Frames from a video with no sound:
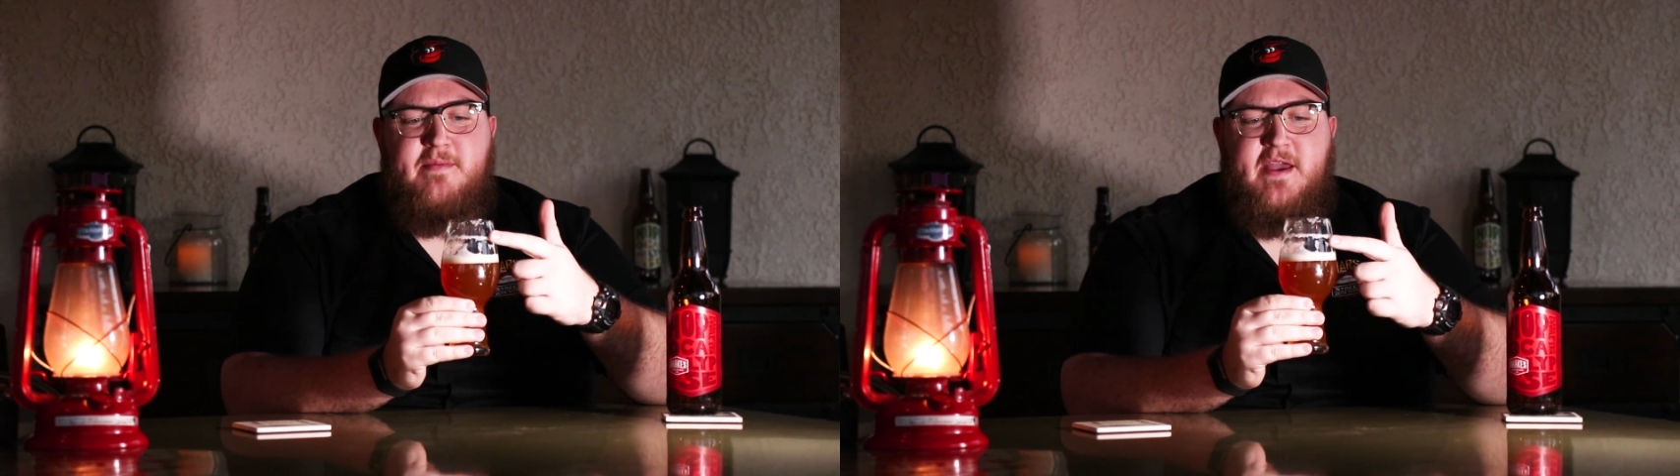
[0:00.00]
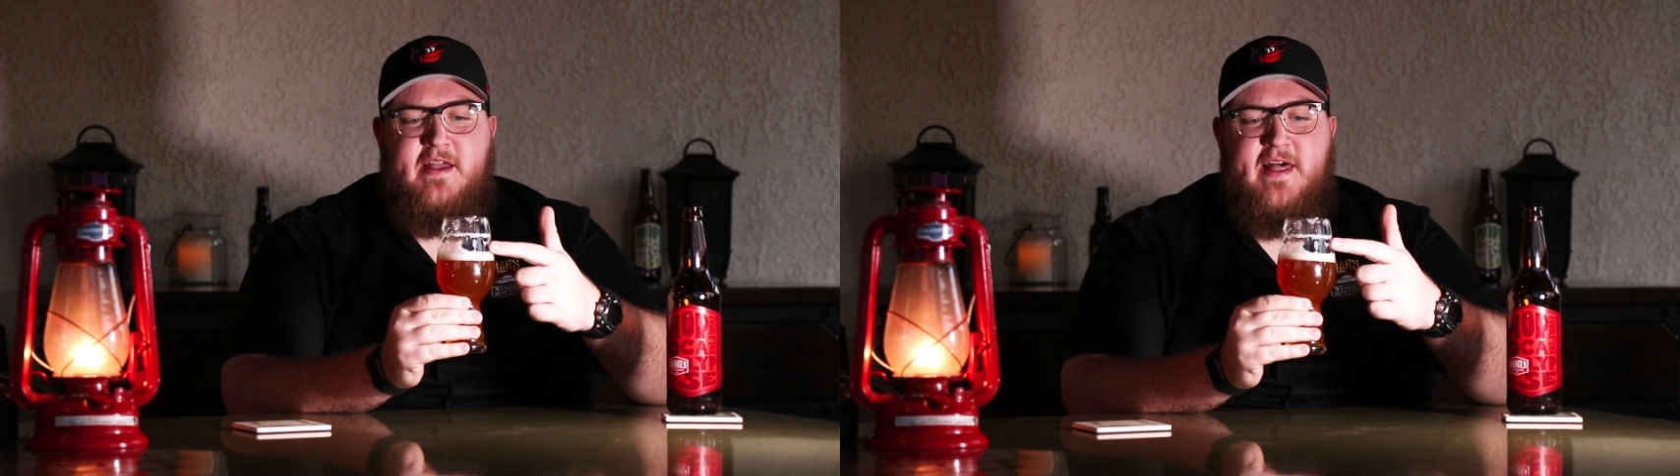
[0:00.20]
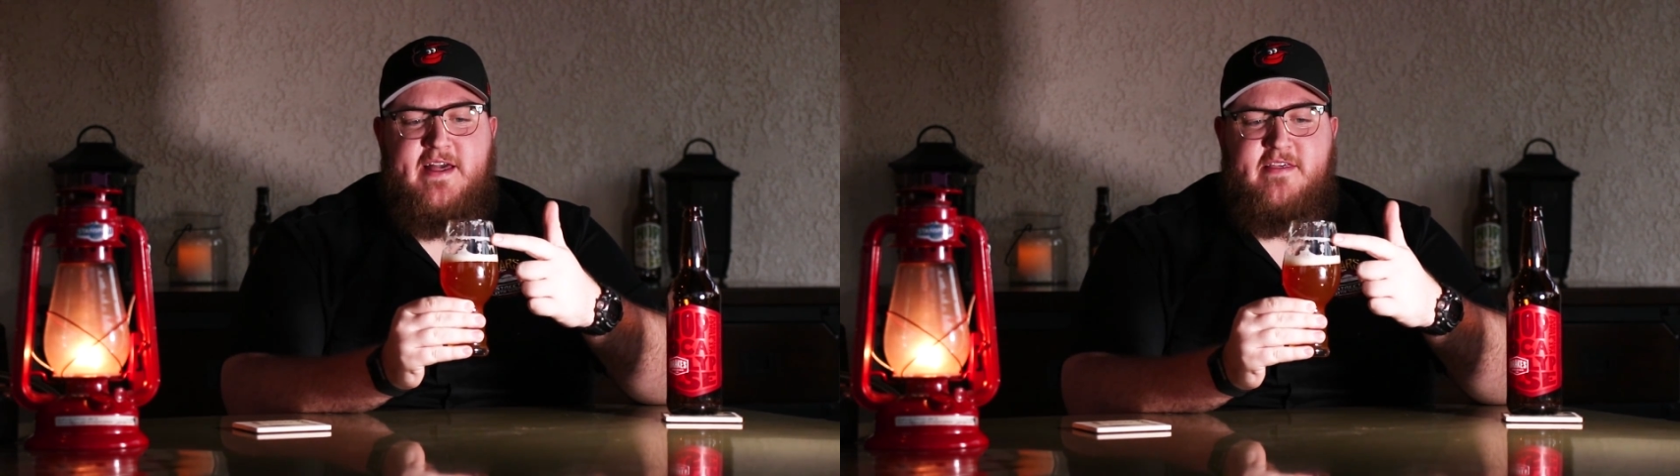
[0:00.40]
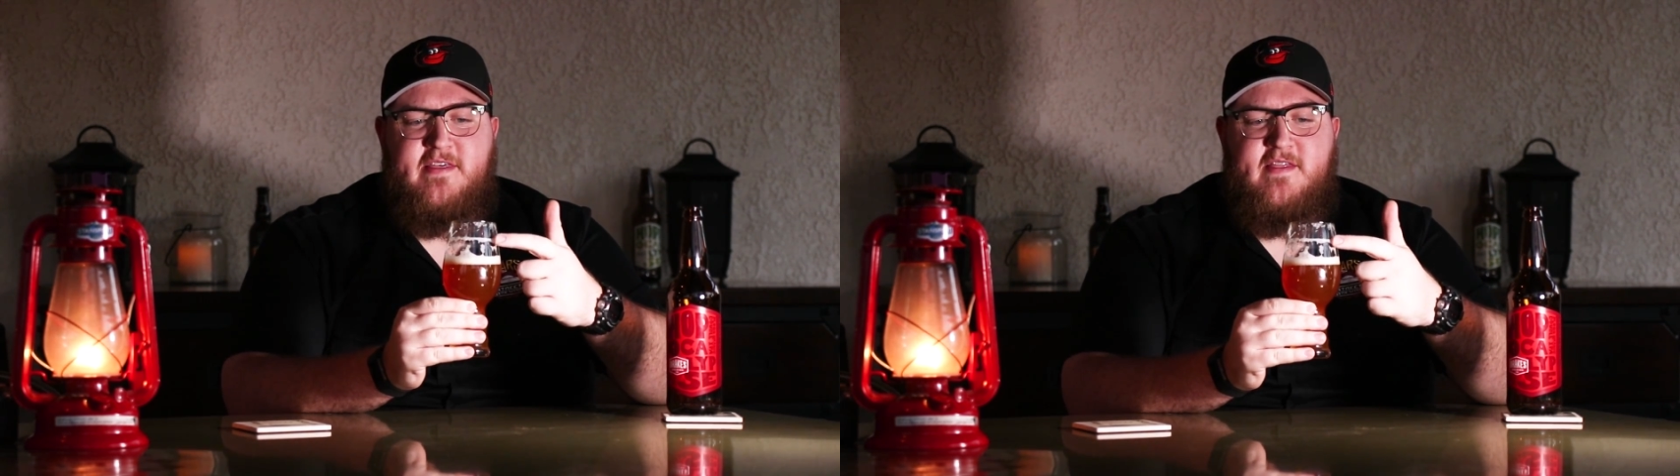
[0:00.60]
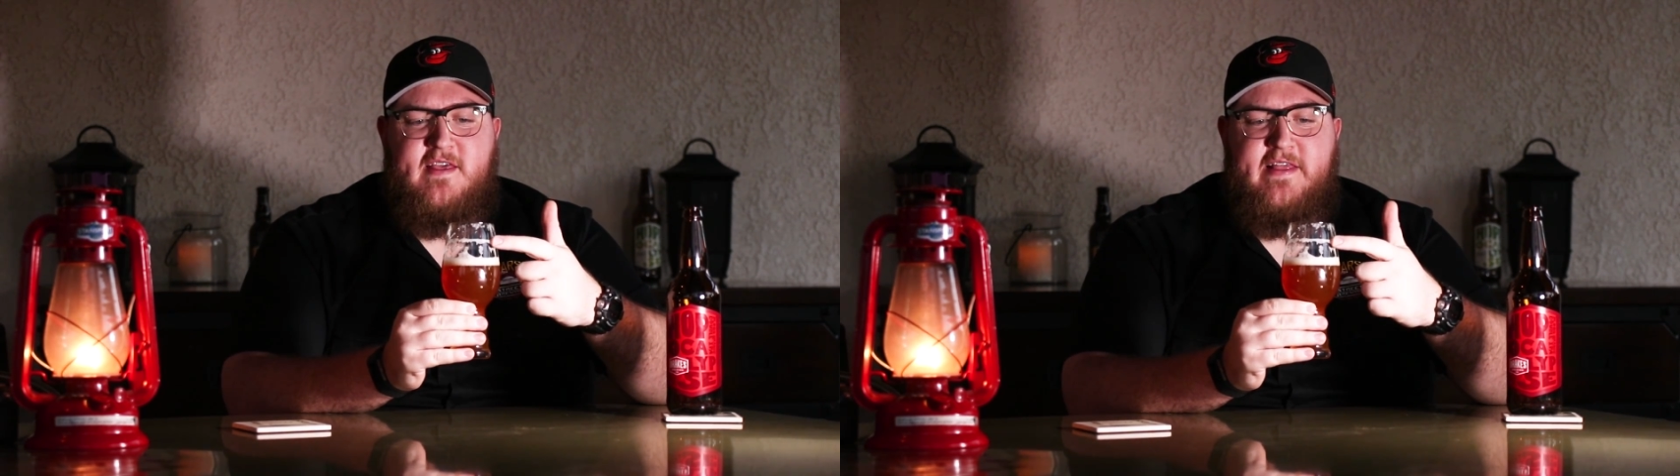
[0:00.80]
IPA glass
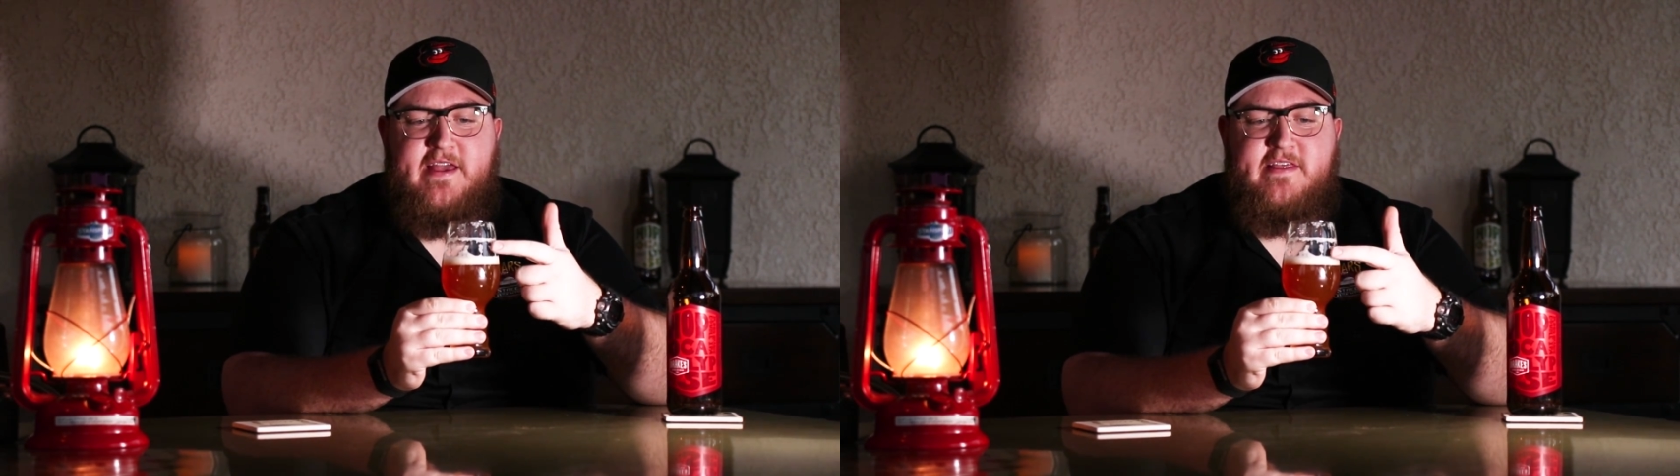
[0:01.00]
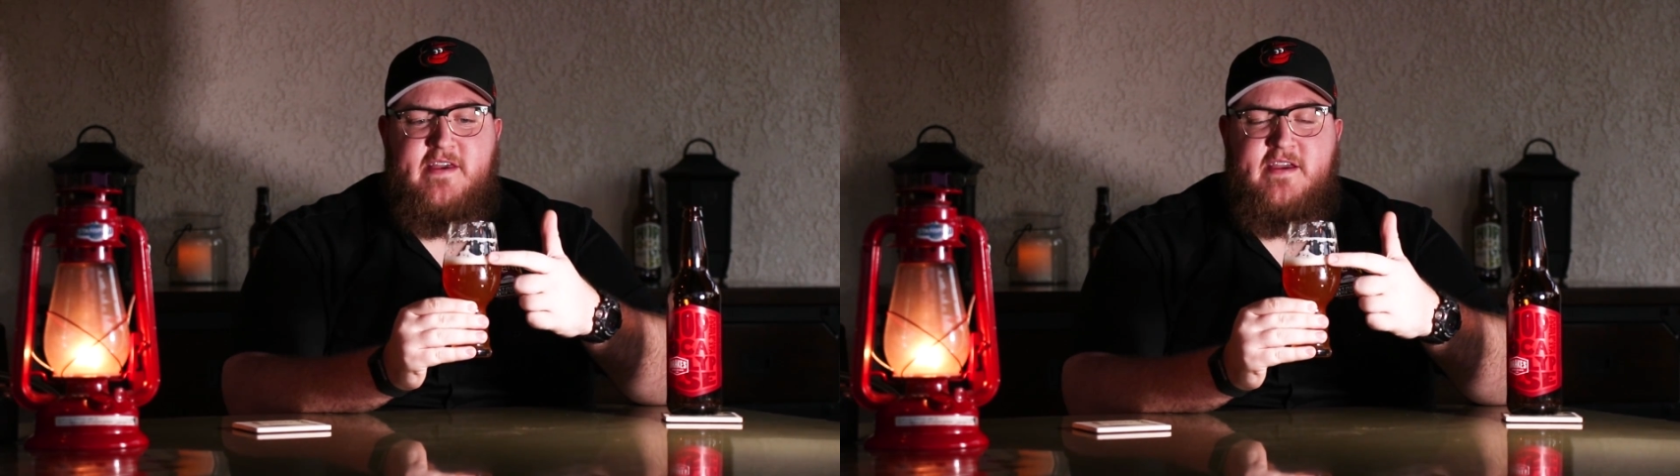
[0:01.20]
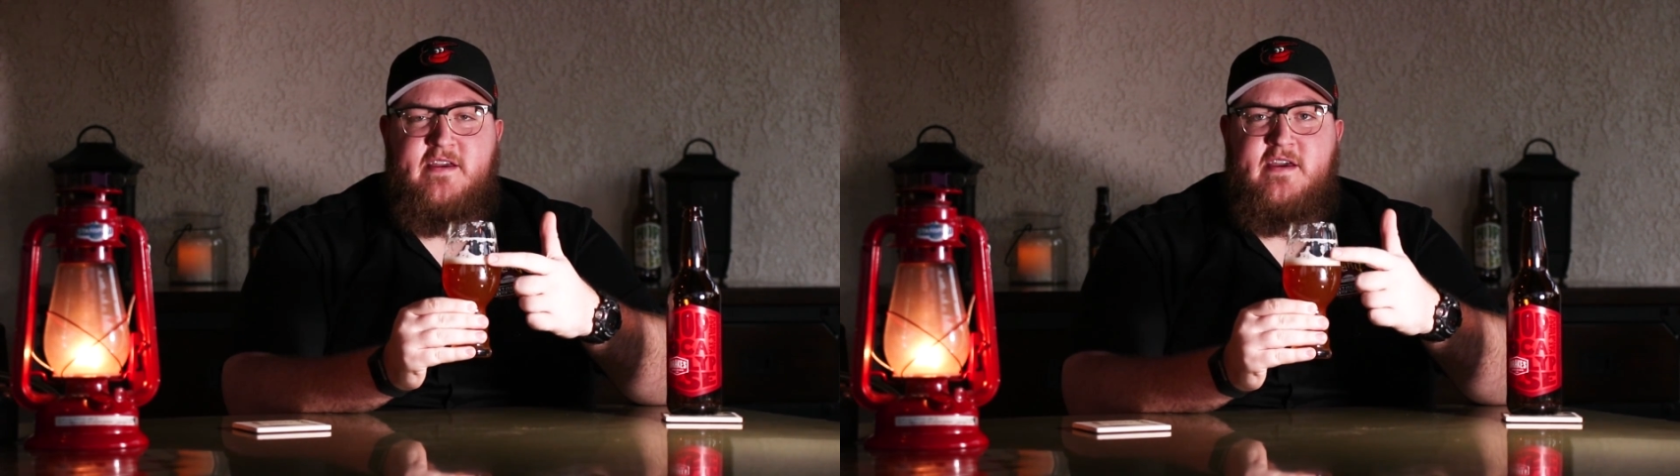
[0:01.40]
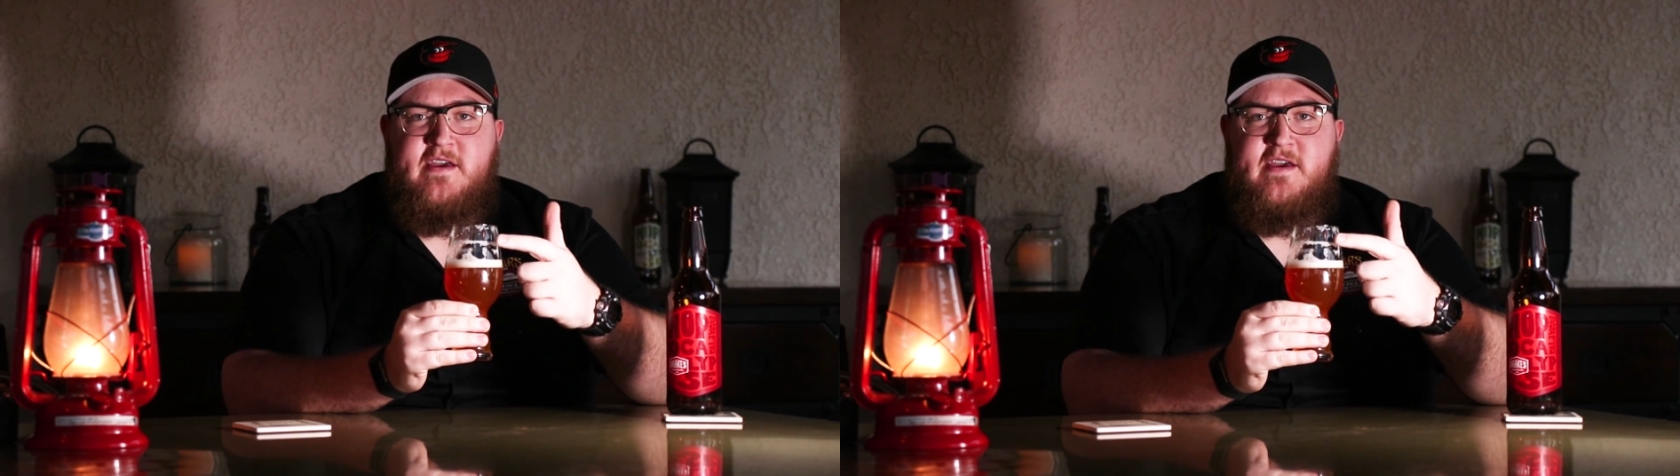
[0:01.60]
that the lacing